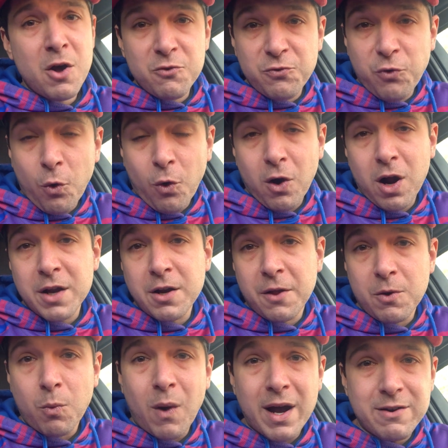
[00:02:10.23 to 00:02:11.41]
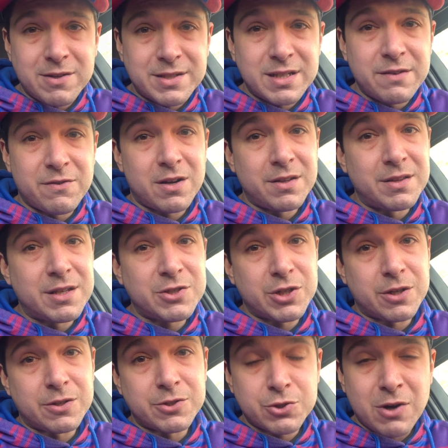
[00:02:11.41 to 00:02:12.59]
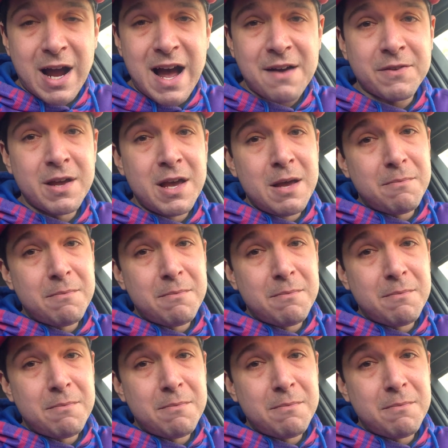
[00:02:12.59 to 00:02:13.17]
for another wide receiver in this year's draft,